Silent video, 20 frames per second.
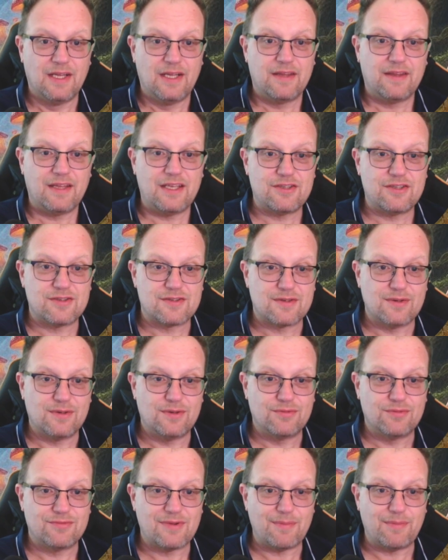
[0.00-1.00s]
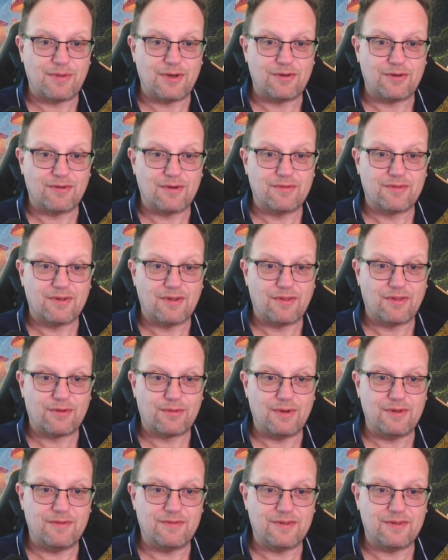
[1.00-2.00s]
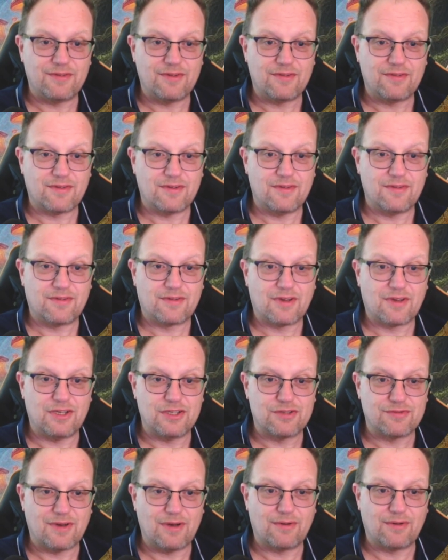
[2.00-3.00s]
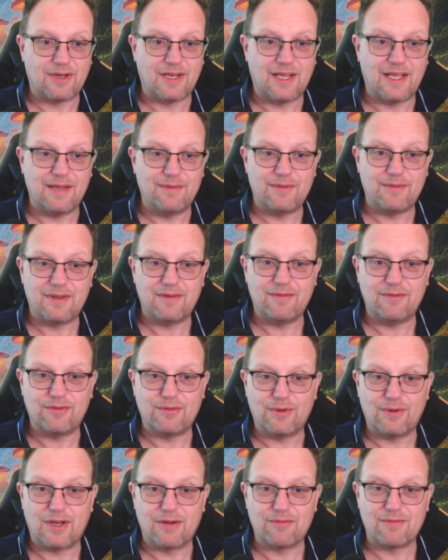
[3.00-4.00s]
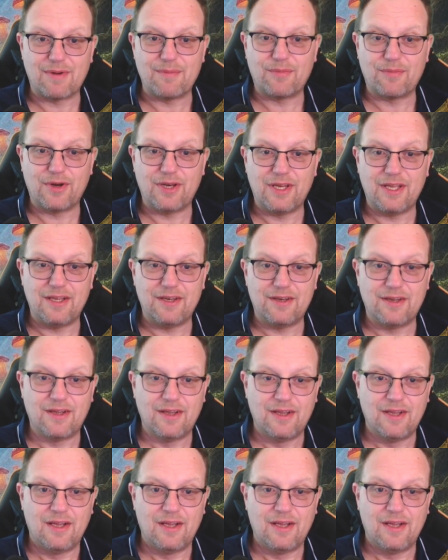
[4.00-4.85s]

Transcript: Nature's Lore, Rampant Growth, three visits, Skyshroud Claim, give us all our ramp we need.